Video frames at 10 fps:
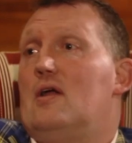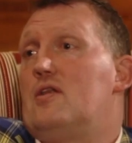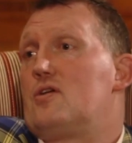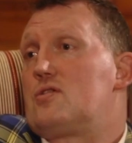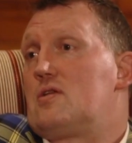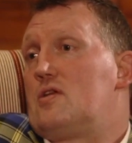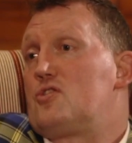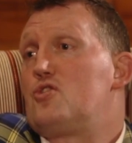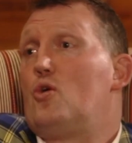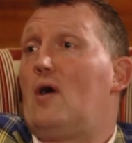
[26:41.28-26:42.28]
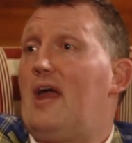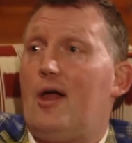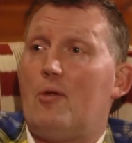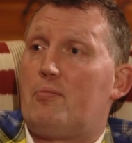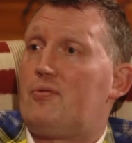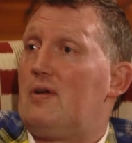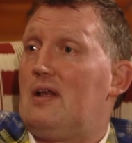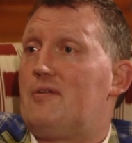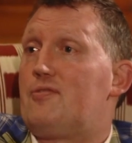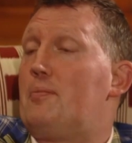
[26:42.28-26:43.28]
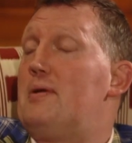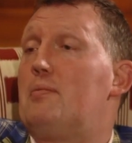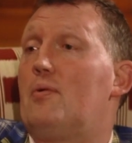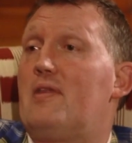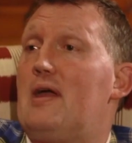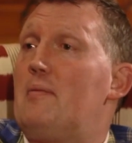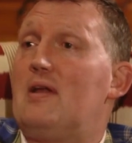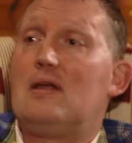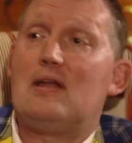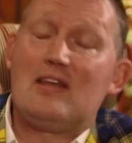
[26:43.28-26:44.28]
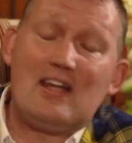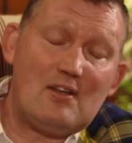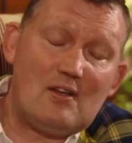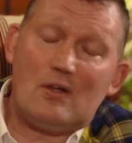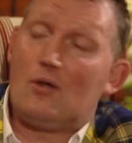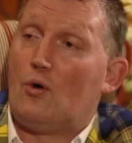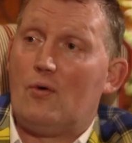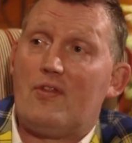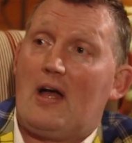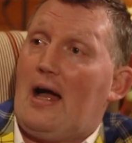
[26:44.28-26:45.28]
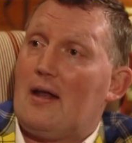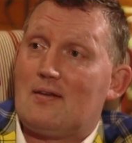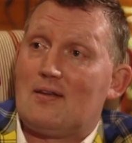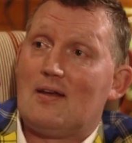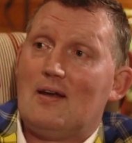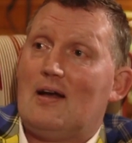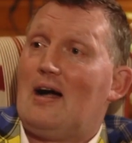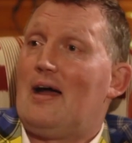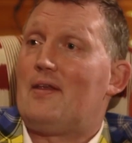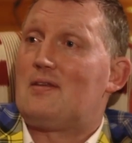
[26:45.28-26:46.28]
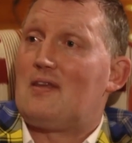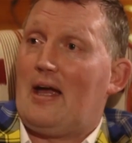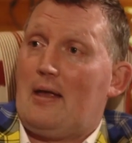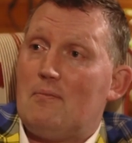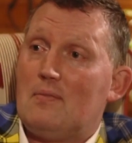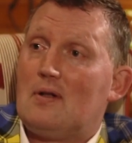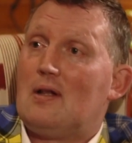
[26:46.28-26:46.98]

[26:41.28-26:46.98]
there's no help really for people with MND. Didn't know that at the time.